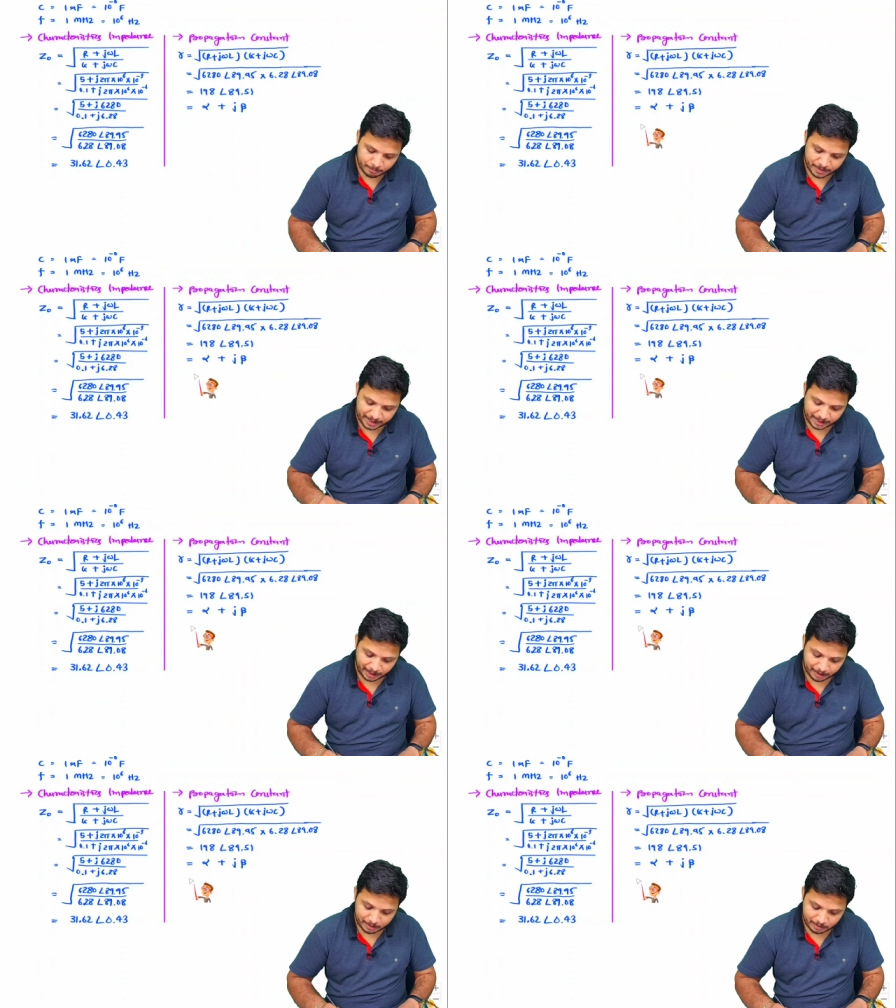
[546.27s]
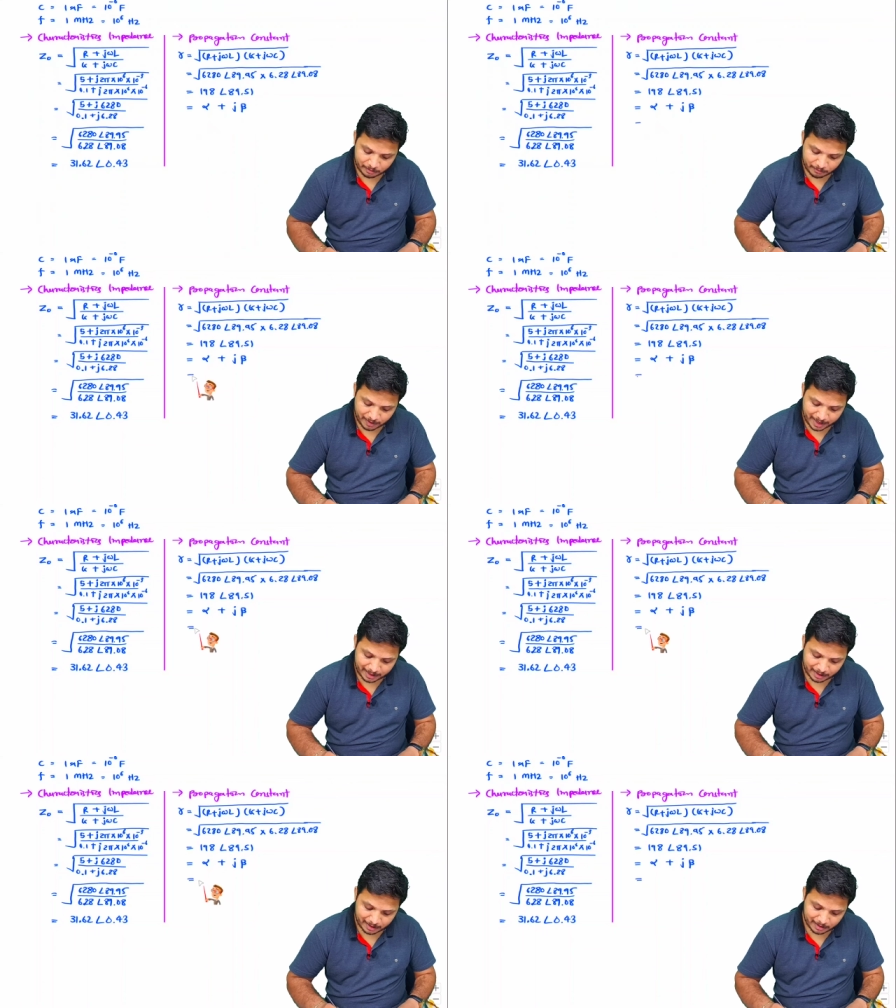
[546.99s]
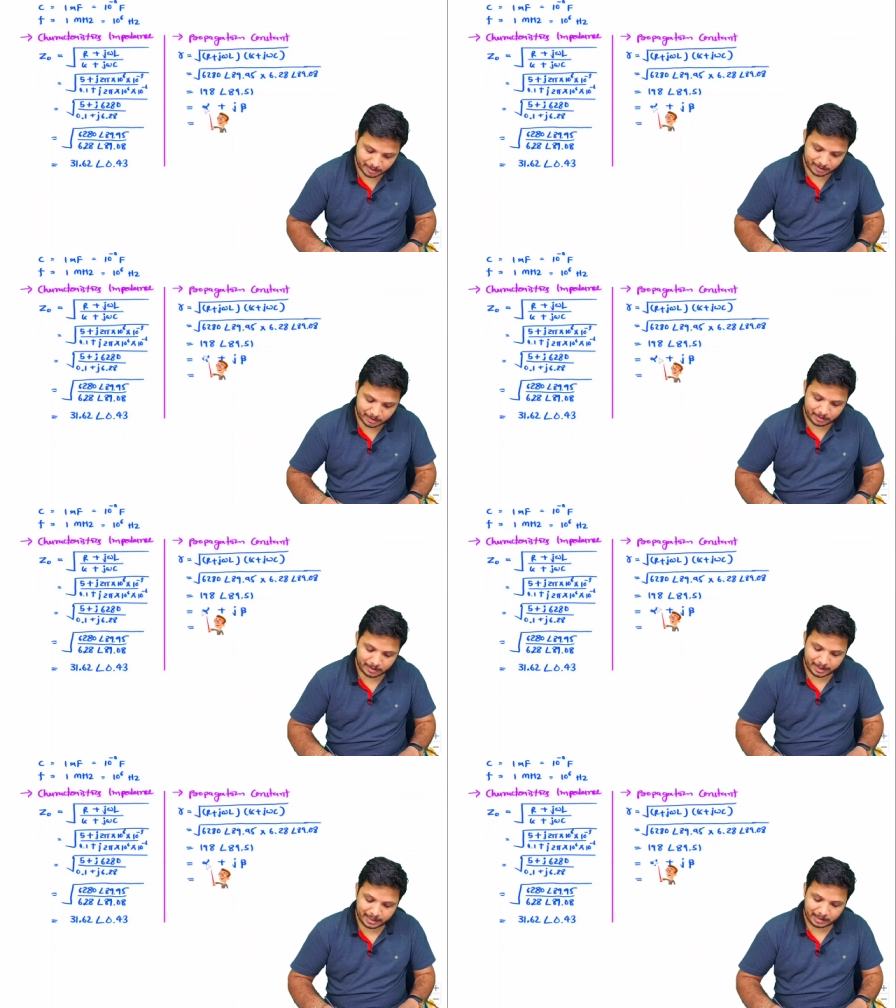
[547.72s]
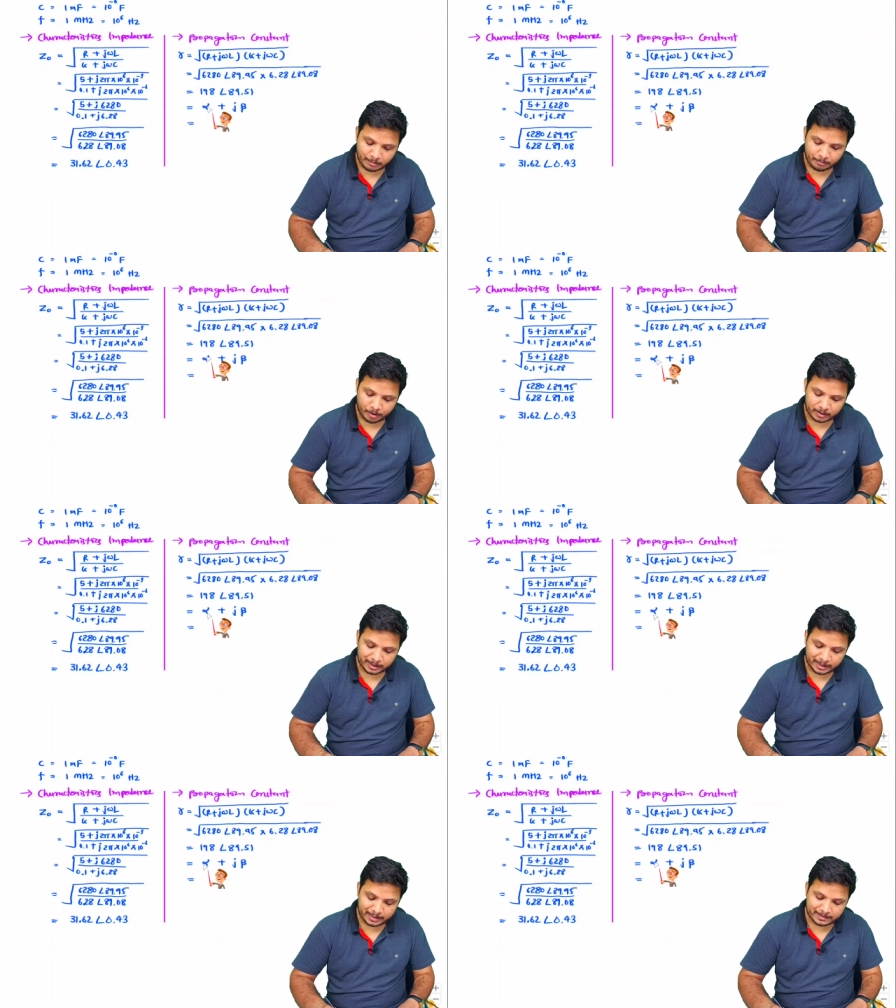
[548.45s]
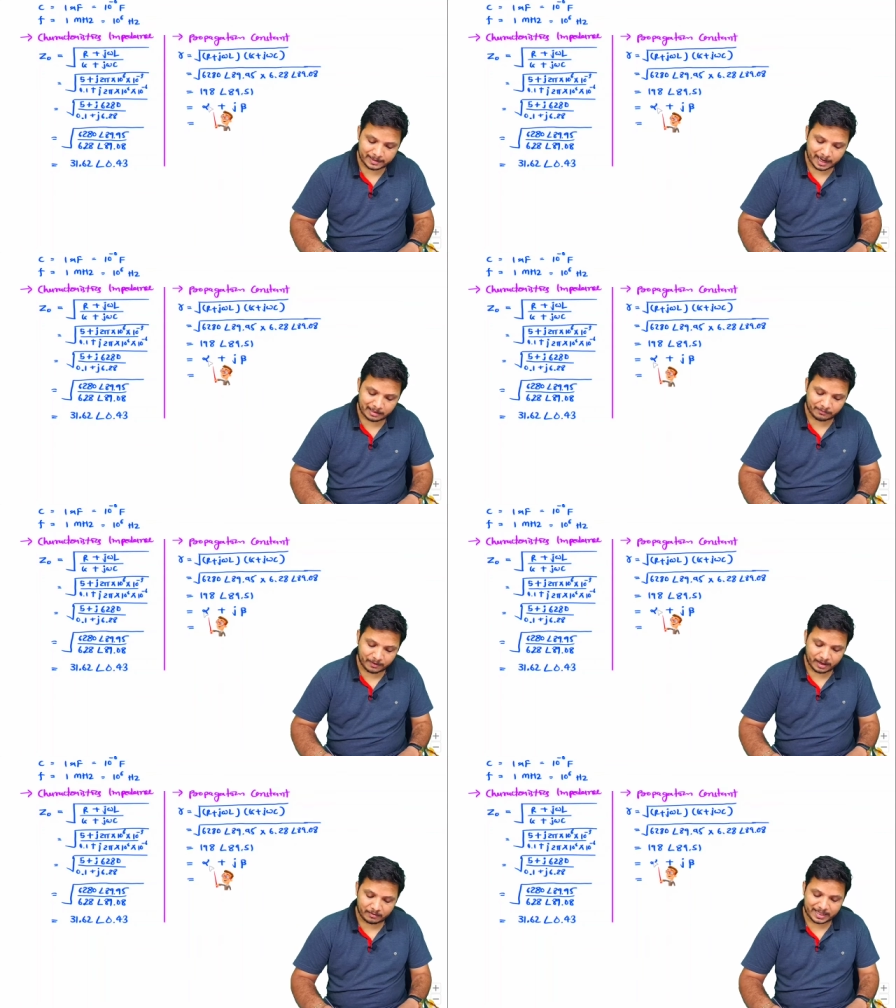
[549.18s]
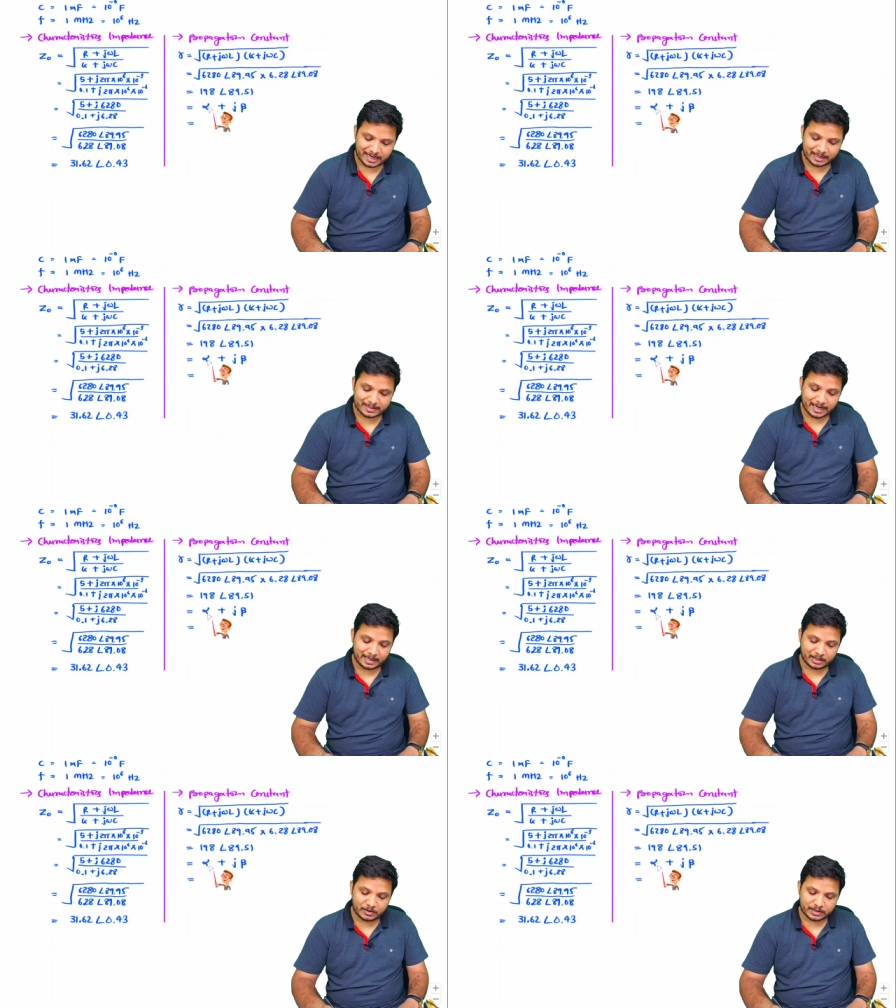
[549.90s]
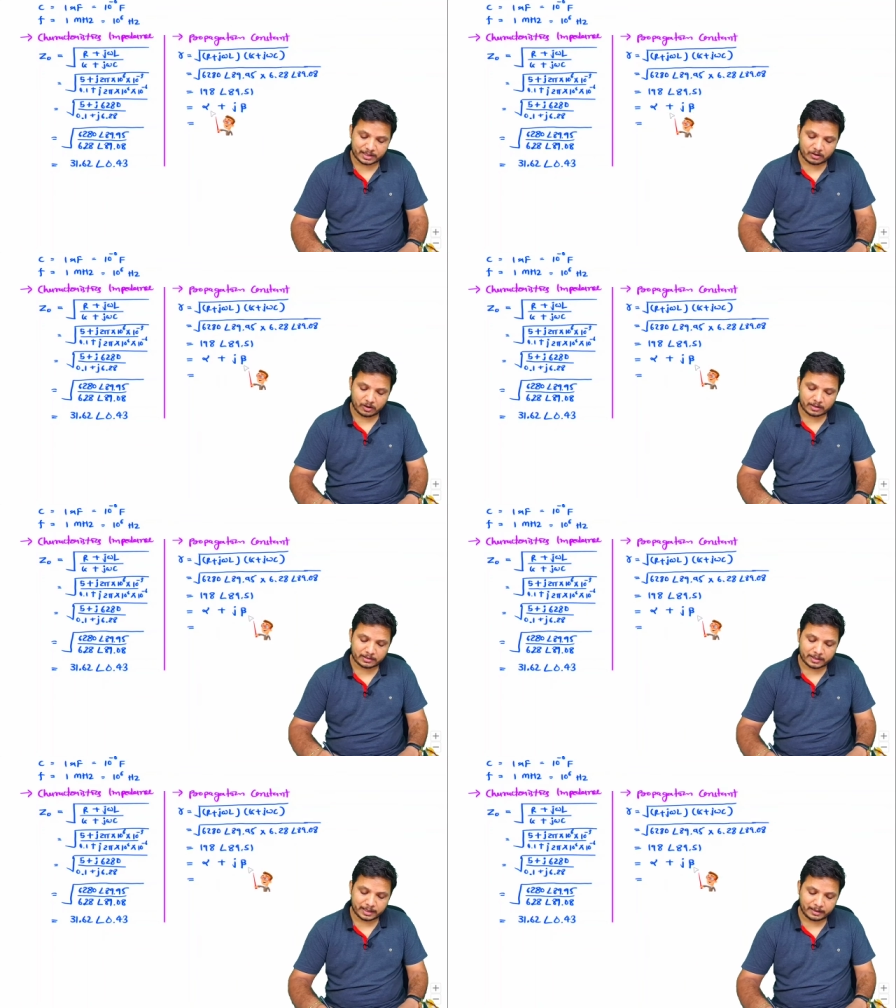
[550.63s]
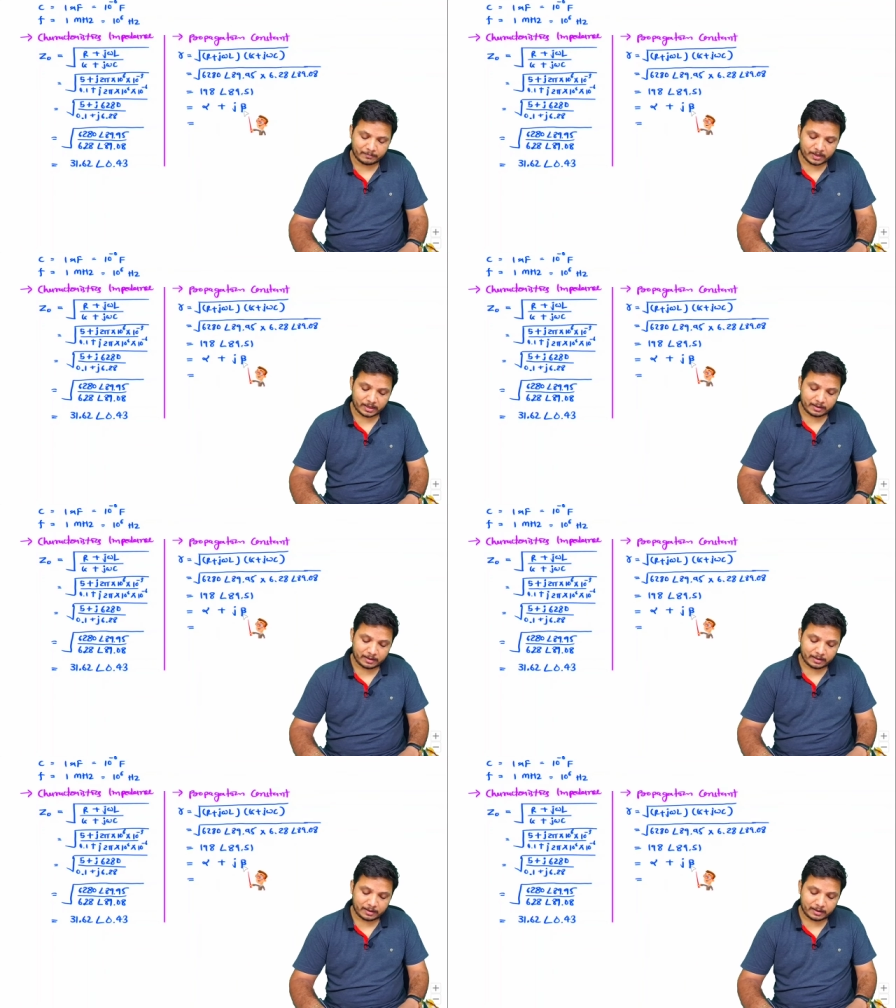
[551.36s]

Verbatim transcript: beta, where real component is alpha, that is attenuation constant,